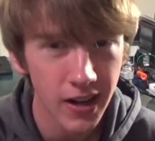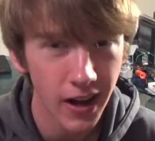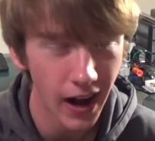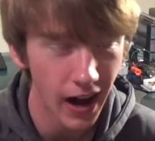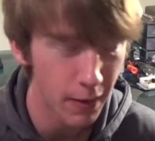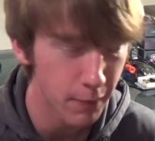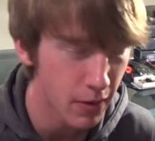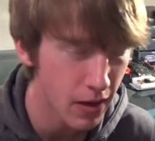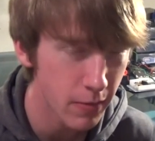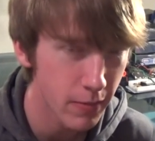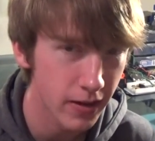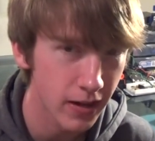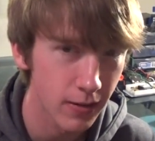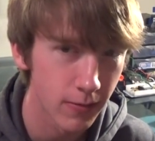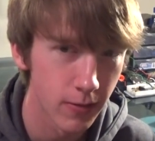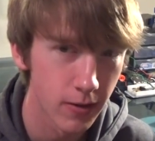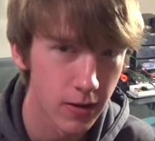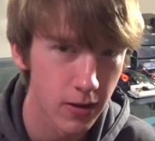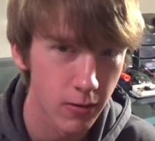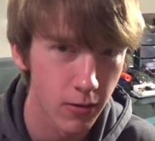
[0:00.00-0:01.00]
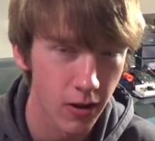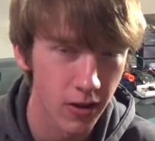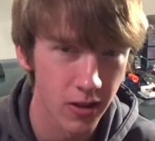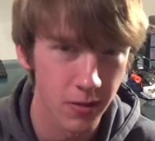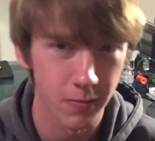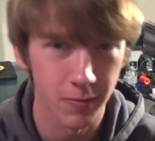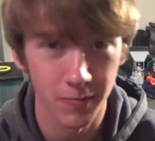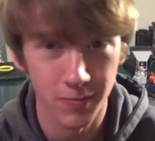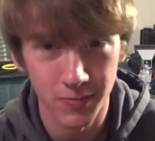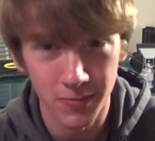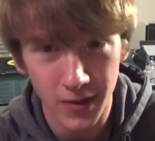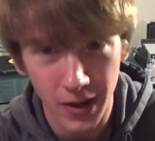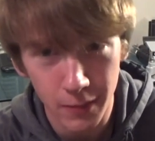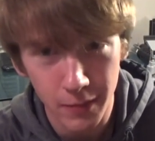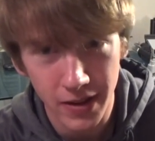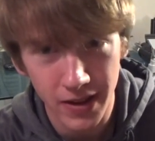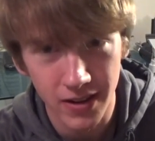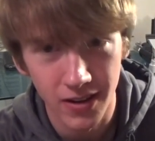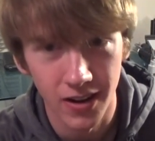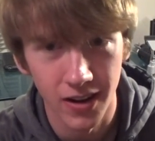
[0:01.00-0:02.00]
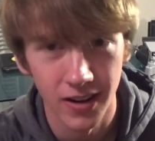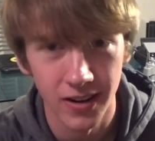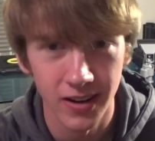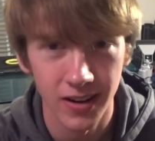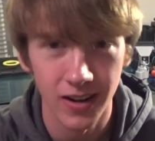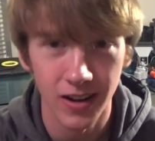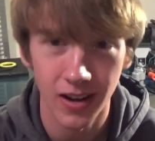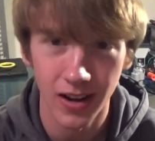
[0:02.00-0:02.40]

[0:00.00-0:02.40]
I may make a video on them, I may not.